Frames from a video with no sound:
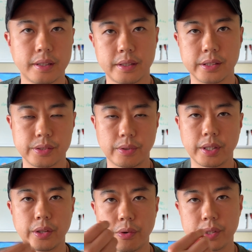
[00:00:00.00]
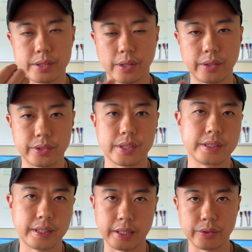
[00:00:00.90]
You just want to notice all your senses.
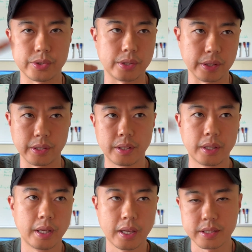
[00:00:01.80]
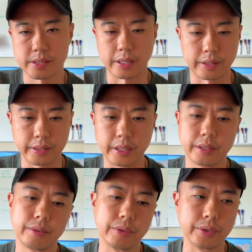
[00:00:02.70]
Get used to cycling
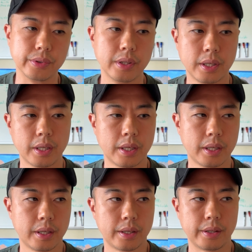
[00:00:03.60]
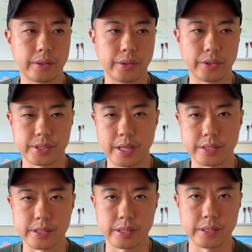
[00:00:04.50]
through your
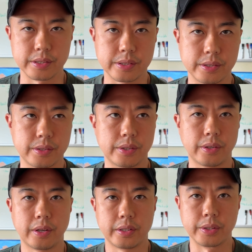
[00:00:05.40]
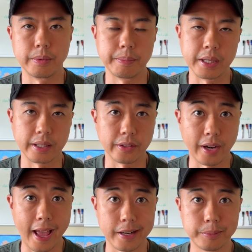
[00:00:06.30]
senses because you're a human being, you're an
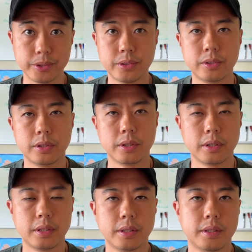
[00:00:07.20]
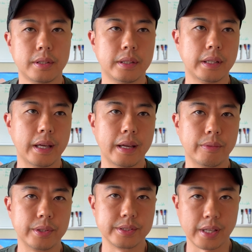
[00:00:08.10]
animal, and we're
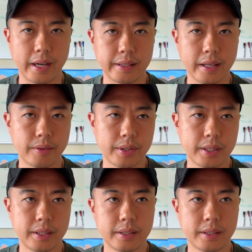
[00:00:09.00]
designed that way.